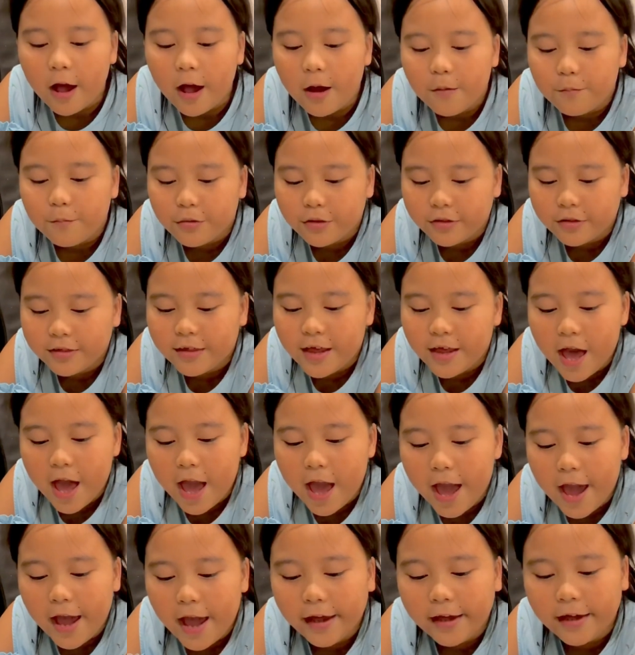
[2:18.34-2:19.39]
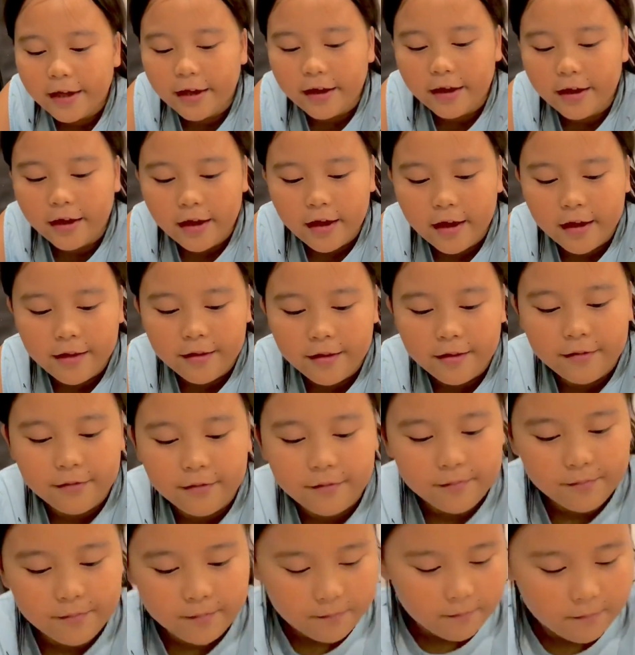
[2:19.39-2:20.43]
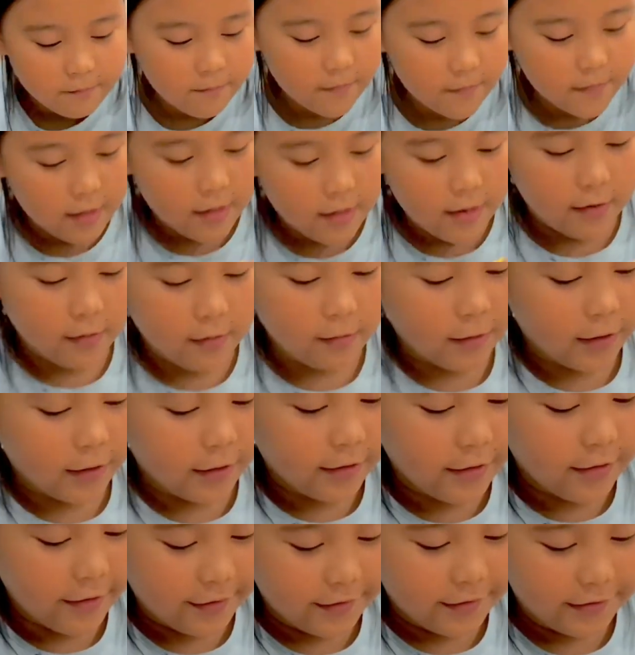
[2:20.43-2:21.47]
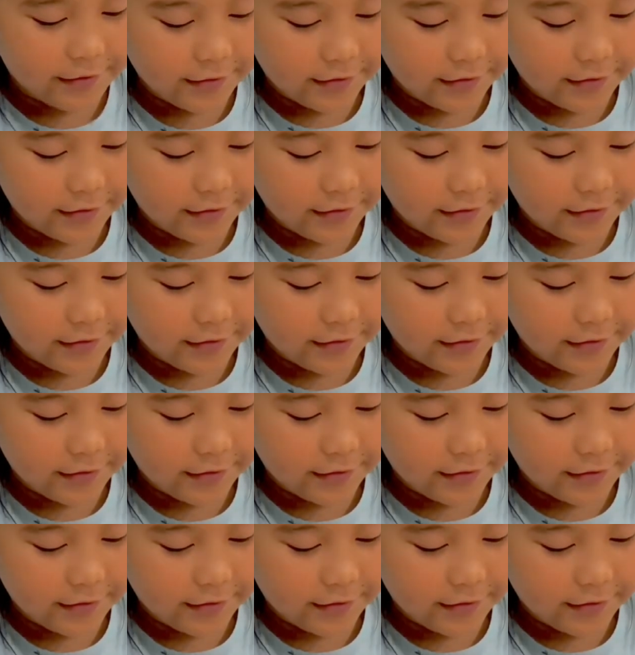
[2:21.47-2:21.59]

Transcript: put the egg in, like this.